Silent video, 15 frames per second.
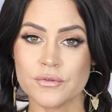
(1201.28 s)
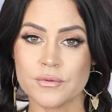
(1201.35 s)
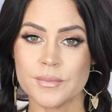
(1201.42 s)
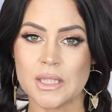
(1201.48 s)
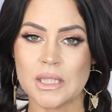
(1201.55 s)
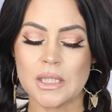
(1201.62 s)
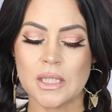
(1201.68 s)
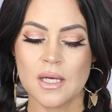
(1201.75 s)
for
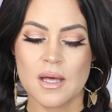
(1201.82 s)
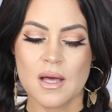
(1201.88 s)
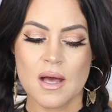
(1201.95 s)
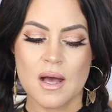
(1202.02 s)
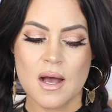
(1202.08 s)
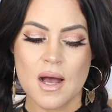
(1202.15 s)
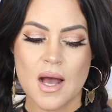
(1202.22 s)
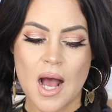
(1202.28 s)
me.
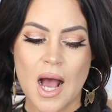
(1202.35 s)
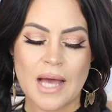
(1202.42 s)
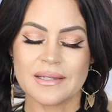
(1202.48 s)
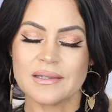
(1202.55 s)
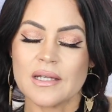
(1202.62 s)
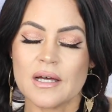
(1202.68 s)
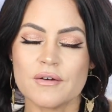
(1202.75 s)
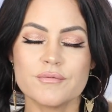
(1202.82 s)
I
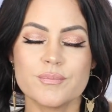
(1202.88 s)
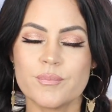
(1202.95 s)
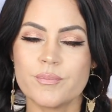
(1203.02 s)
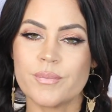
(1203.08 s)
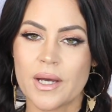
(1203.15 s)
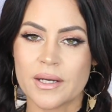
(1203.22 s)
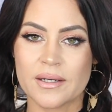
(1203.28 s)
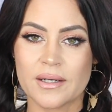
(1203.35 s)
love
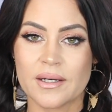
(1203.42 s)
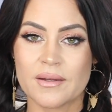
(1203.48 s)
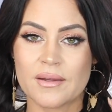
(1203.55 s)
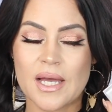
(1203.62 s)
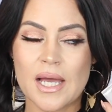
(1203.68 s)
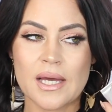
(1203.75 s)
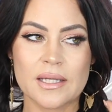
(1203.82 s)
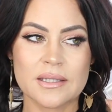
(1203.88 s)
Becca,
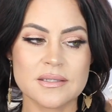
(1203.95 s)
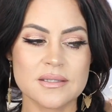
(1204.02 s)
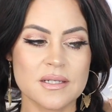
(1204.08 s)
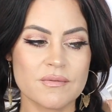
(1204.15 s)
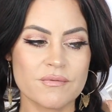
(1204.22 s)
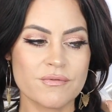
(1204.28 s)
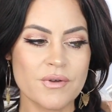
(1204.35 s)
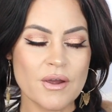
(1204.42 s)
and
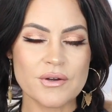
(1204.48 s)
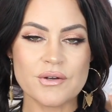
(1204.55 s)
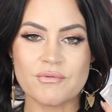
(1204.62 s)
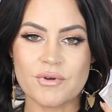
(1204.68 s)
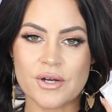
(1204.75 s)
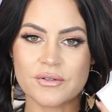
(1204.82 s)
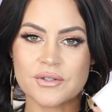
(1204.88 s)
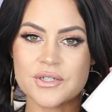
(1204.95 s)
very
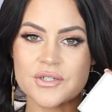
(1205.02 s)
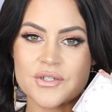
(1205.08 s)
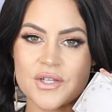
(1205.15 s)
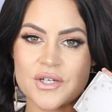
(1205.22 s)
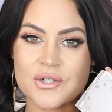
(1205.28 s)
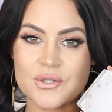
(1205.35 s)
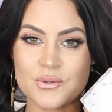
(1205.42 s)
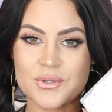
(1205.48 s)
rarely do
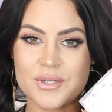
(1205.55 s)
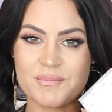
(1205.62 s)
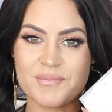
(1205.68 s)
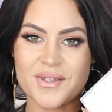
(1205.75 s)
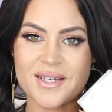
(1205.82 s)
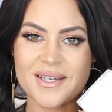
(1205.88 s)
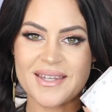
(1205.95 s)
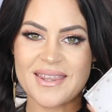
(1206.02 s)
they do
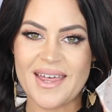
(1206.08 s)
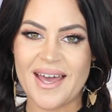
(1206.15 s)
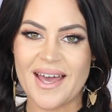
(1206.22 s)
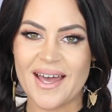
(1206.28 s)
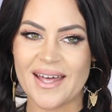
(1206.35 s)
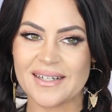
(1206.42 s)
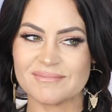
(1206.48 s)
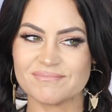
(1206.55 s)
something
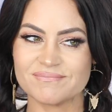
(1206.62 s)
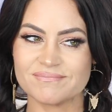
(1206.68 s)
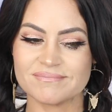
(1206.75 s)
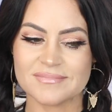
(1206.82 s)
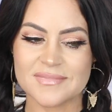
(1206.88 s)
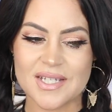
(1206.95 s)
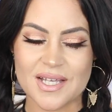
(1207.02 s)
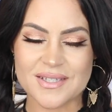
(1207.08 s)
that
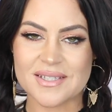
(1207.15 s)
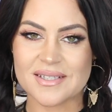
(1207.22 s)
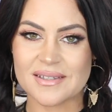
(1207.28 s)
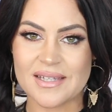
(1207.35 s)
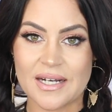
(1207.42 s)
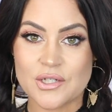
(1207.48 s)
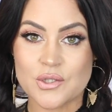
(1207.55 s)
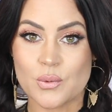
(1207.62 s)

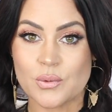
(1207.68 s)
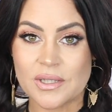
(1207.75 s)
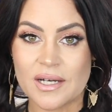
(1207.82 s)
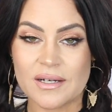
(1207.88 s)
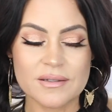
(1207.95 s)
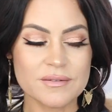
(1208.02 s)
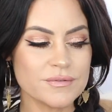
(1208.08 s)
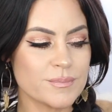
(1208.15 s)
doesn't that I don't
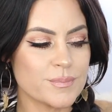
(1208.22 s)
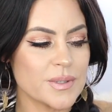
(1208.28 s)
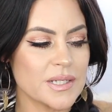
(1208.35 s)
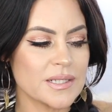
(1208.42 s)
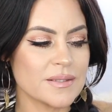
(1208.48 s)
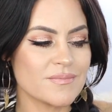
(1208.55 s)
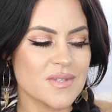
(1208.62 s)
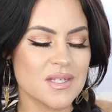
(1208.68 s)
love,
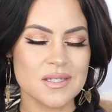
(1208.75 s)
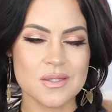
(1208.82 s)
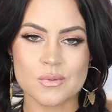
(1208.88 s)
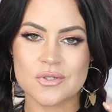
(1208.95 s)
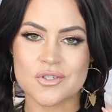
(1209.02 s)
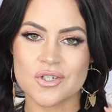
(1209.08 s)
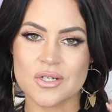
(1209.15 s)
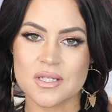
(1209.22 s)
but this
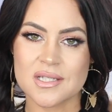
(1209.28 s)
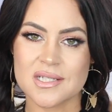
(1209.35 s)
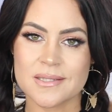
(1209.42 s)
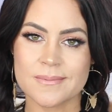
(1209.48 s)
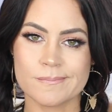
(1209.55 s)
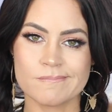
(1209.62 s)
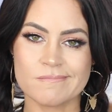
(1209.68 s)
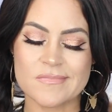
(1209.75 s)
was just,